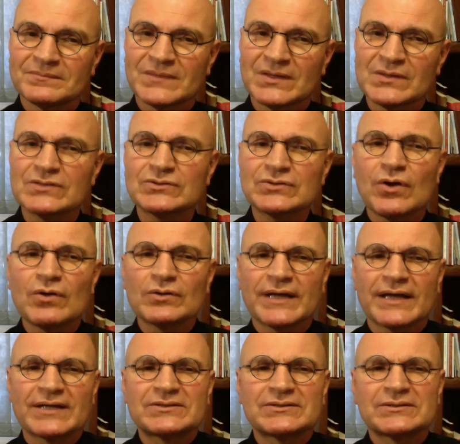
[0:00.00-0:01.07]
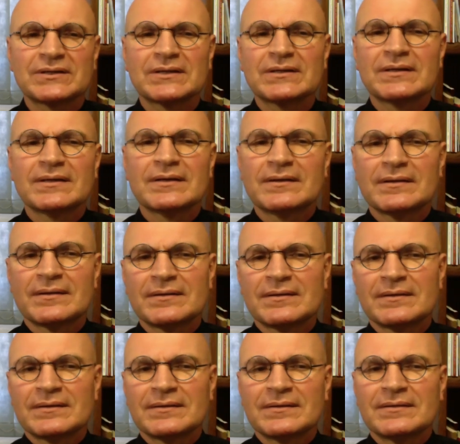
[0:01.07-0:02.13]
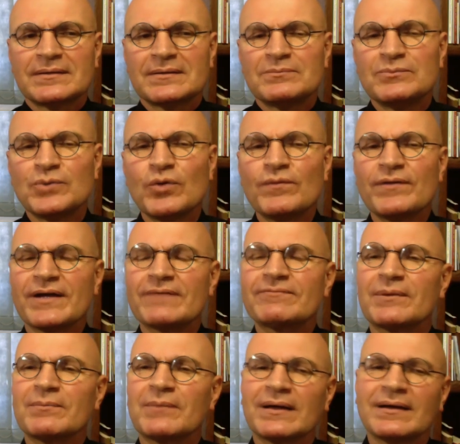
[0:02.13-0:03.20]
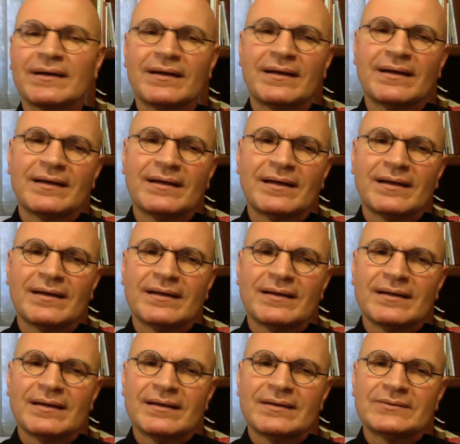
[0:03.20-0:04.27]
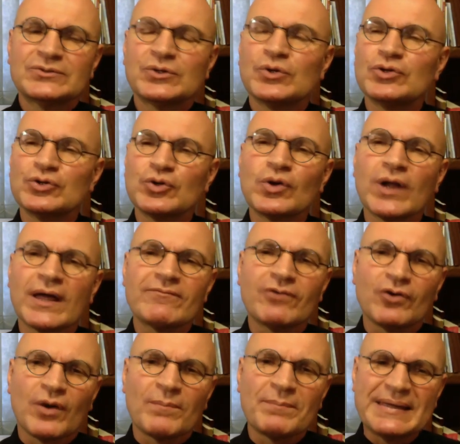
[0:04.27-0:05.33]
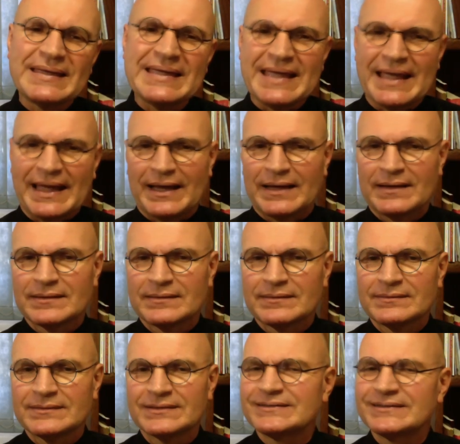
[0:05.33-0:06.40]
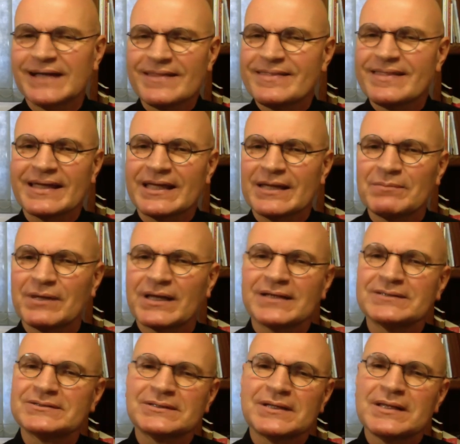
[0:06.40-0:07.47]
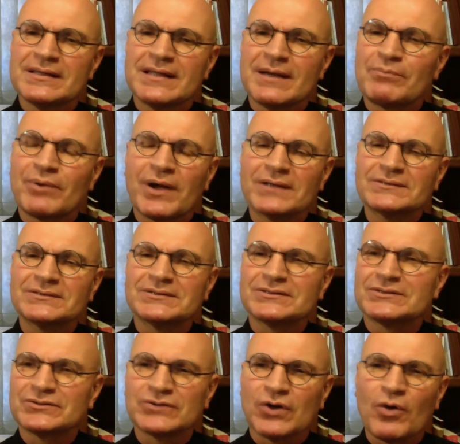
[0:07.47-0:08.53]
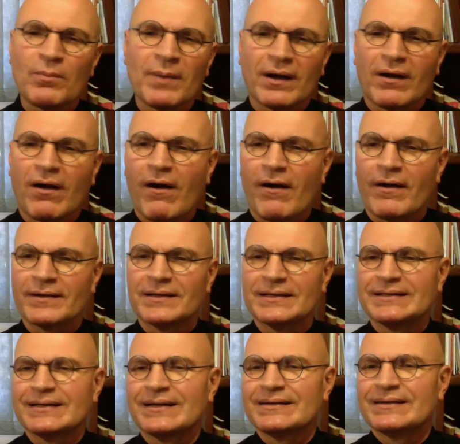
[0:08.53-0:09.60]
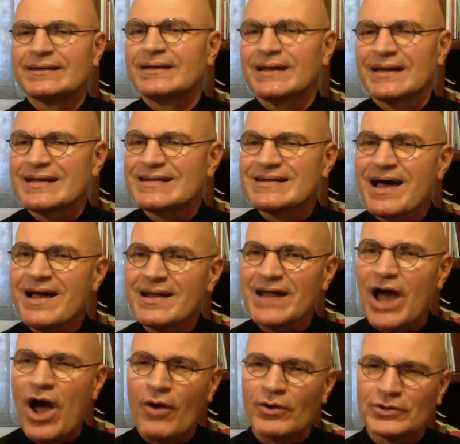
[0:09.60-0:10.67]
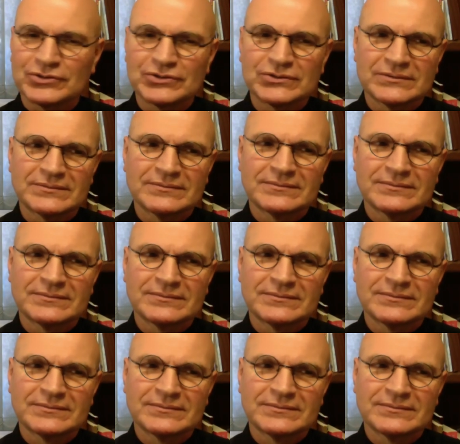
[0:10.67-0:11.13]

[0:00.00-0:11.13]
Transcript: Now this all takes moving from to a new level of being. It's not thinking, because that process is all about heart and not knowledge.